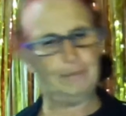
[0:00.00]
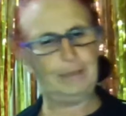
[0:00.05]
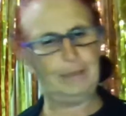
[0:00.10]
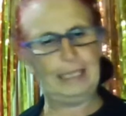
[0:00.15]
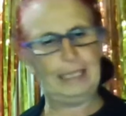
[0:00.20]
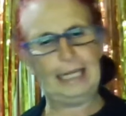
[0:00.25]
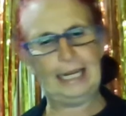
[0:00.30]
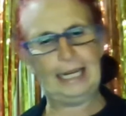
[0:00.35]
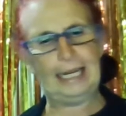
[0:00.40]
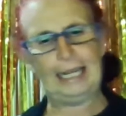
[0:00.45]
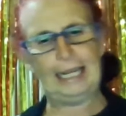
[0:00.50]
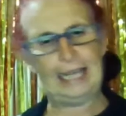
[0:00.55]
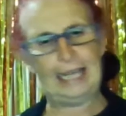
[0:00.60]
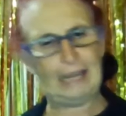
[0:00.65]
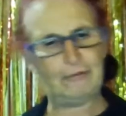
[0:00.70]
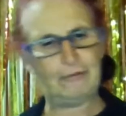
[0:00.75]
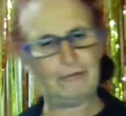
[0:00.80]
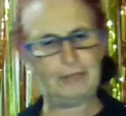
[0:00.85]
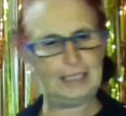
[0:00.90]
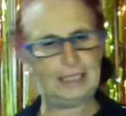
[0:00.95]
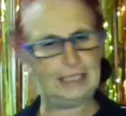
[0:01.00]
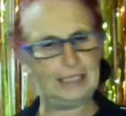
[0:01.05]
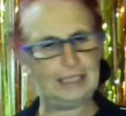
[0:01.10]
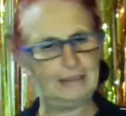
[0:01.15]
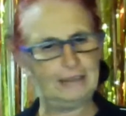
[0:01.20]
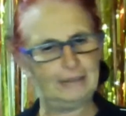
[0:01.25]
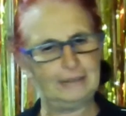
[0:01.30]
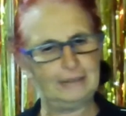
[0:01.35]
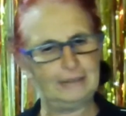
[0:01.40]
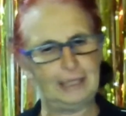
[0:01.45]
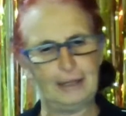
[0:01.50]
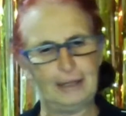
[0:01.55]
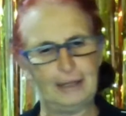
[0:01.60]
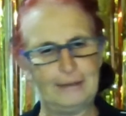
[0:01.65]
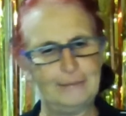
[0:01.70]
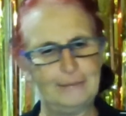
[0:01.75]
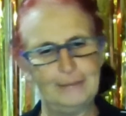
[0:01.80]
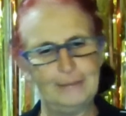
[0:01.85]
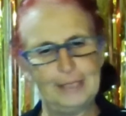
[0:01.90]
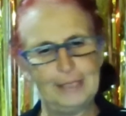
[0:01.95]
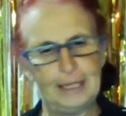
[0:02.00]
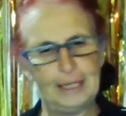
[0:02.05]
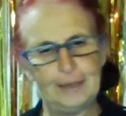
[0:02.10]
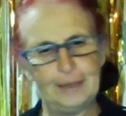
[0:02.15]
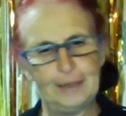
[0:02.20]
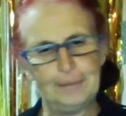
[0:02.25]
here every single time. So,